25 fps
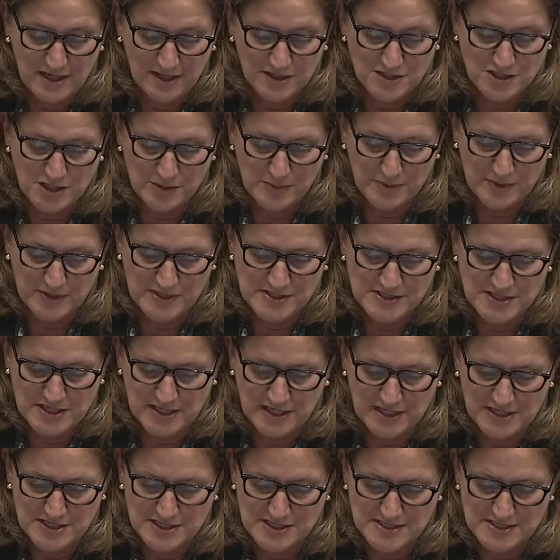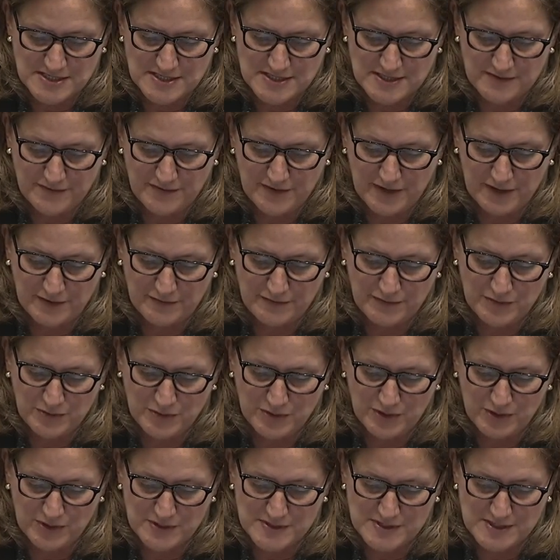On top of these challenges is the fact
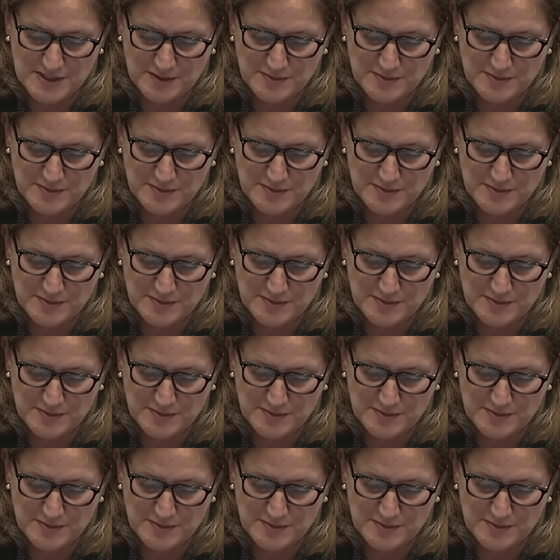fuel cost